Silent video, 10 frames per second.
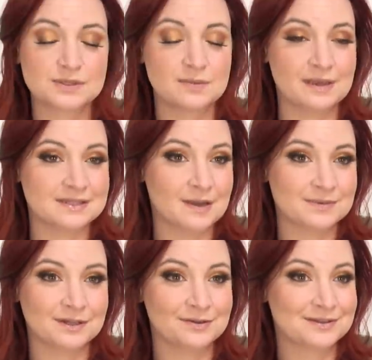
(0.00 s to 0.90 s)
was the best
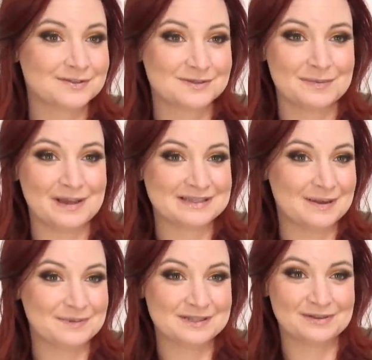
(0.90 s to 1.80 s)
episode. This was the best
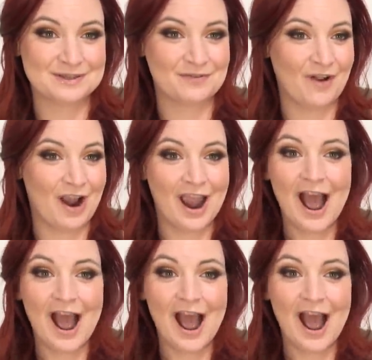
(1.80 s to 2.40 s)
episode so far.